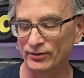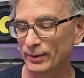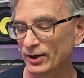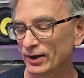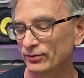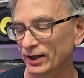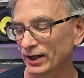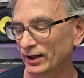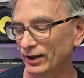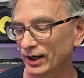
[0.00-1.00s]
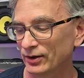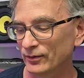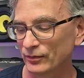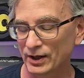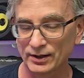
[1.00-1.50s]
Minecraft I like a lot.
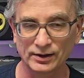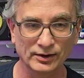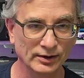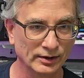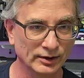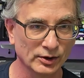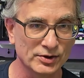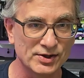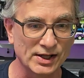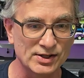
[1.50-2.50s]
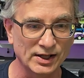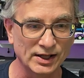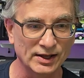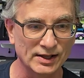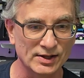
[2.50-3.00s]
Little sets
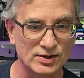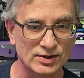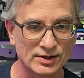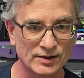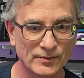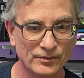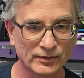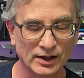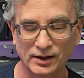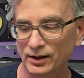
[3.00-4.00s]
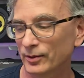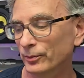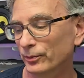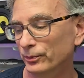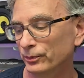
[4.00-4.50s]
like this
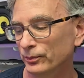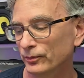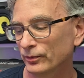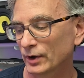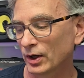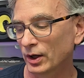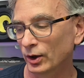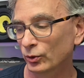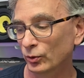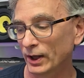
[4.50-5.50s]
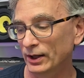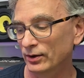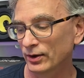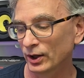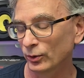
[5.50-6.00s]
um, are
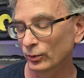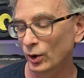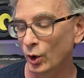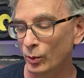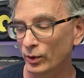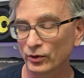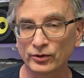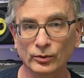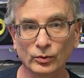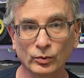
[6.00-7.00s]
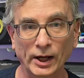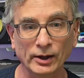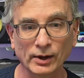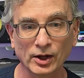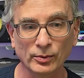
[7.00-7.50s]
great. They're almost right
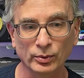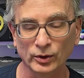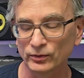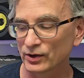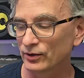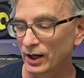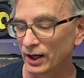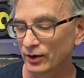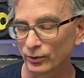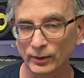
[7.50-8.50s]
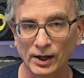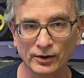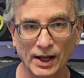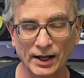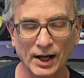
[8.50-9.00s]
around the perfect size,
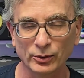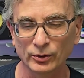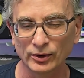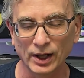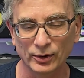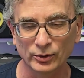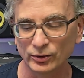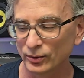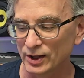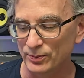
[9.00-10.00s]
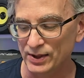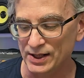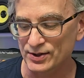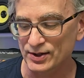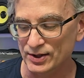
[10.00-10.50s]
around that 100,
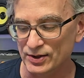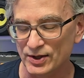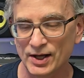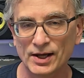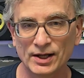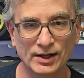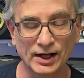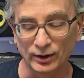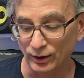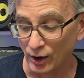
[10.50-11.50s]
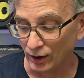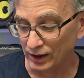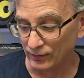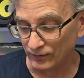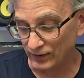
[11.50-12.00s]
pieces. You get a long
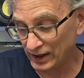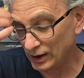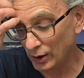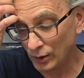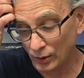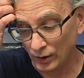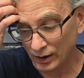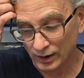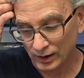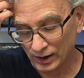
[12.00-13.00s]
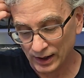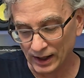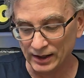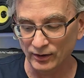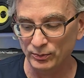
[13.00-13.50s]
enough video, you
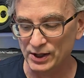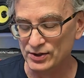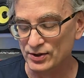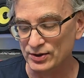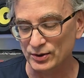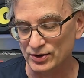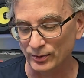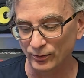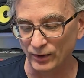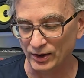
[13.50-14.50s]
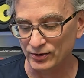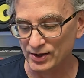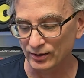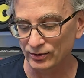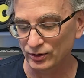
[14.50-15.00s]
get enough pieces, there's some fun
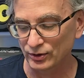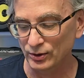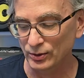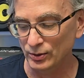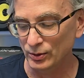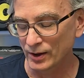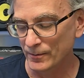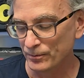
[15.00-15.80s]
stuff to do.